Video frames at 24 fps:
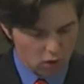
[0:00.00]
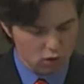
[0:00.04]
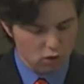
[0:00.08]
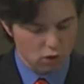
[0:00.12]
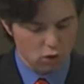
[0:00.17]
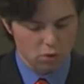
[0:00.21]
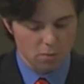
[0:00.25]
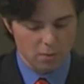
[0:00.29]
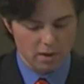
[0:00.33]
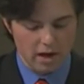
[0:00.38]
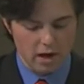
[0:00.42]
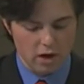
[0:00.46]

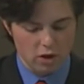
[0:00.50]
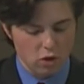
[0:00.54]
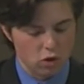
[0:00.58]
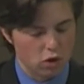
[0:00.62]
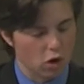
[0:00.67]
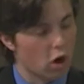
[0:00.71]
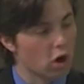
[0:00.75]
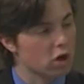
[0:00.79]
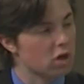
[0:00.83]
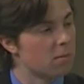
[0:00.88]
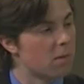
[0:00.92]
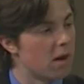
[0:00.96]
now you
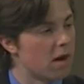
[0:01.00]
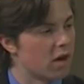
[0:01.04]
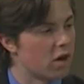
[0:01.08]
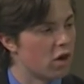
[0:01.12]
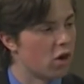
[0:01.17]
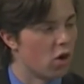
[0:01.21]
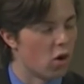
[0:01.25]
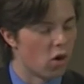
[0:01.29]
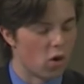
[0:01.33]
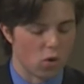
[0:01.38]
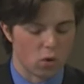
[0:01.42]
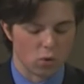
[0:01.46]
talked about
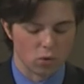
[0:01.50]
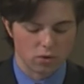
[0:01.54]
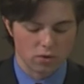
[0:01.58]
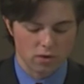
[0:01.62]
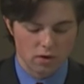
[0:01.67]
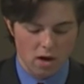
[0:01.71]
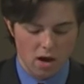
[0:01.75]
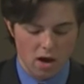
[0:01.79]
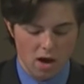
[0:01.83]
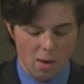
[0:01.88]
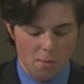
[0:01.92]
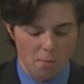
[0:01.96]
goals.
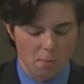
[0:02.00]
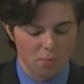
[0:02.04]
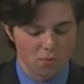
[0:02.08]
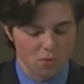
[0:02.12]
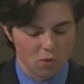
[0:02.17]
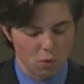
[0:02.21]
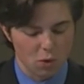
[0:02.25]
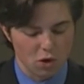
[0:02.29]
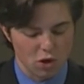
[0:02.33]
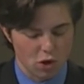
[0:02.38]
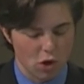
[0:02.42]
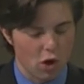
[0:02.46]

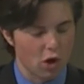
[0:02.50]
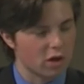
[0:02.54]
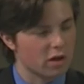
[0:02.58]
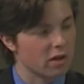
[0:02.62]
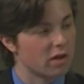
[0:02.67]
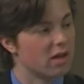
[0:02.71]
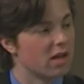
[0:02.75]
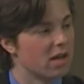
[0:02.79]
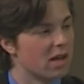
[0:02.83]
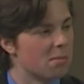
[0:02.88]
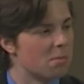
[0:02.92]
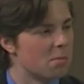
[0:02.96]
We talked
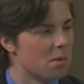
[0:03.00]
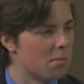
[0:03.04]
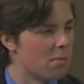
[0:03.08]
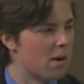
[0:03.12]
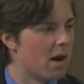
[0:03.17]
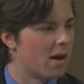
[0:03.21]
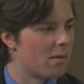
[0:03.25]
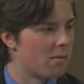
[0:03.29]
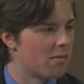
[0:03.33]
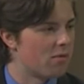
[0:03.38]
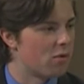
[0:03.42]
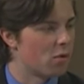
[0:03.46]
again
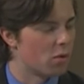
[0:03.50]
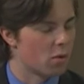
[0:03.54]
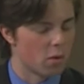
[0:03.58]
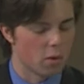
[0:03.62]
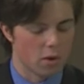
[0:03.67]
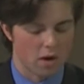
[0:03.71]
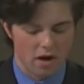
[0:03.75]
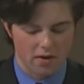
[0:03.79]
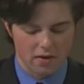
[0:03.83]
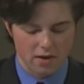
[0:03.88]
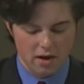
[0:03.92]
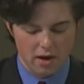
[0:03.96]
about it before we
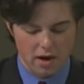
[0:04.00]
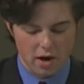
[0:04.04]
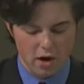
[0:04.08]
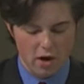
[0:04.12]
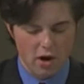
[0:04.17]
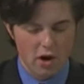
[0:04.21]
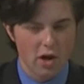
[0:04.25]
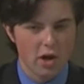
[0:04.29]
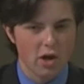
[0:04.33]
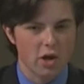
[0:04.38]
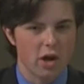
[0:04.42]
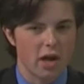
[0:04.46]
went on the air.
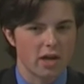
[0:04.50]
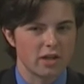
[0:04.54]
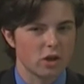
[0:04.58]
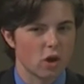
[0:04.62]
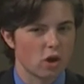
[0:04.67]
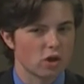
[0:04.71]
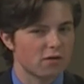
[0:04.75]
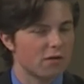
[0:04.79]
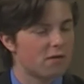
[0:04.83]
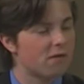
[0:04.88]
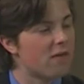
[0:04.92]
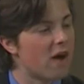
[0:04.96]
You guys
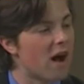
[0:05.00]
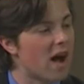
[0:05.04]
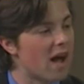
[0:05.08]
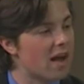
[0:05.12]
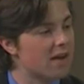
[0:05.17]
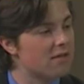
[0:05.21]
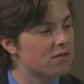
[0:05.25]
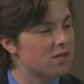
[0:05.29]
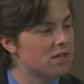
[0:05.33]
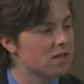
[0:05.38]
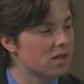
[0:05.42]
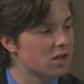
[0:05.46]
lost
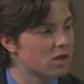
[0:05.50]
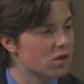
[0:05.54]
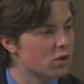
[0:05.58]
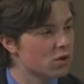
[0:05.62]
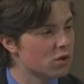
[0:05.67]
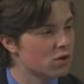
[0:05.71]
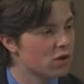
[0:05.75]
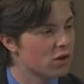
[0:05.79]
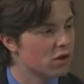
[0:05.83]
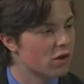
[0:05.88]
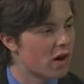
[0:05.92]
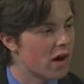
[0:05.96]
5
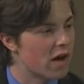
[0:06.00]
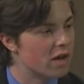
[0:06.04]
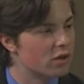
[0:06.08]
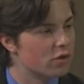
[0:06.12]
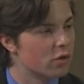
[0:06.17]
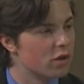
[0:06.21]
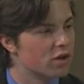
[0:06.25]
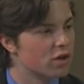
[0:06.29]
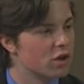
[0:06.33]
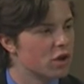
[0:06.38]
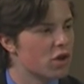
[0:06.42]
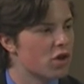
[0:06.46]
seniors to
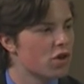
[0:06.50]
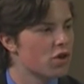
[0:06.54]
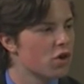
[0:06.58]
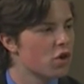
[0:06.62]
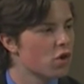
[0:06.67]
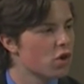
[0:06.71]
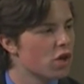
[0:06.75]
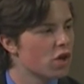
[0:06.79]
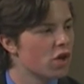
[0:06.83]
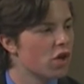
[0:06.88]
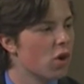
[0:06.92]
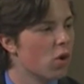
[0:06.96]
graduation,
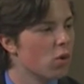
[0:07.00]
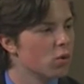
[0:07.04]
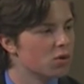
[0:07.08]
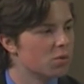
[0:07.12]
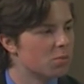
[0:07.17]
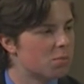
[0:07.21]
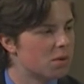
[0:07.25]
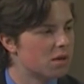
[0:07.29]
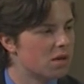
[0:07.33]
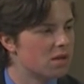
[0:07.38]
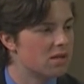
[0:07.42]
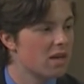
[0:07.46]
30 goals
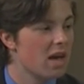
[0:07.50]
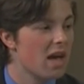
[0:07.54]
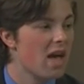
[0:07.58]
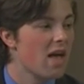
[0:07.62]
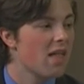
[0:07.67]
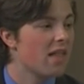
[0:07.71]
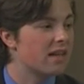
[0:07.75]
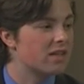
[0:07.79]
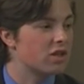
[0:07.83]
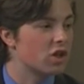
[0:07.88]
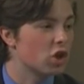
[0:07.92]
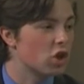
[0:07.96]
apiece.
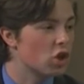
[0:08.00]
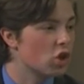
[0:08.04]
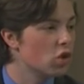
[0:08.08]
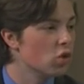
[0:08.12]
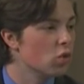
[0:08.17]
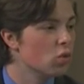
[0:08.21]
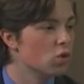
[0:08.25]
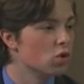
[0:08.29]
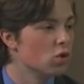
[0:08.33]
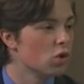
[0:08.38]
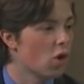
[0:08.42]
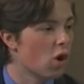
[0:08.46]
That's a
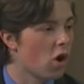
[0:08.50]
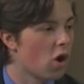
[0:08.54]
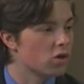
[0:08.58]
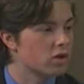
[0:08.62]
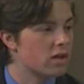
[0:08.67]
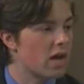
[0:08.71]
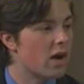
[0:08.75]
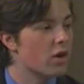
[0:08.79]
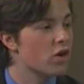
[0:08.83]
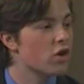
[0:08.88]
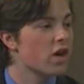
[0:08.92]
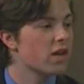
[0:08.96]
huge
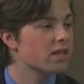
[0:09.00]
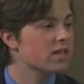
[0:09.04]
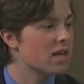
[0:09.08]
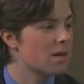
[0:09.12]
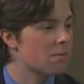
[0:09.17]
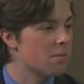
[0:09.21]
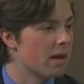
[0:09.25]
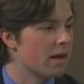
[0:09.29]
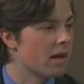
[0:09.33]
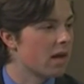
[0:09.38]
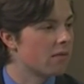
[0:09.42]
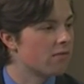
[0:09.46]
loss. How are you guys
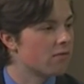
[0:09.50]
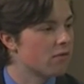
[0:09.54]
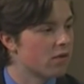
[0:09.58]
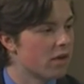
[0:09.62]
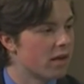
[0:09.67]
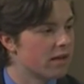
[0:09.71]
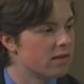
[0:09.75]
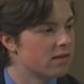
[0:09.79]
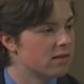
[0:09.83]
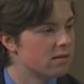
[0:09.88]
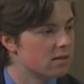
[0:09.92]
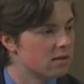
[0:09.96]
going to make up for
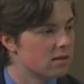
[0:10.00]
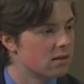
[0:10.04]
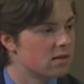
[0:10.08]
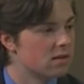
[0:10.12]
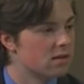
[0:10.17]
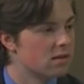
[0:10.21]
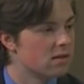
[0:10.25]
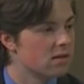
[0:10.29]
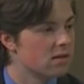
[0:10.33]
that this season?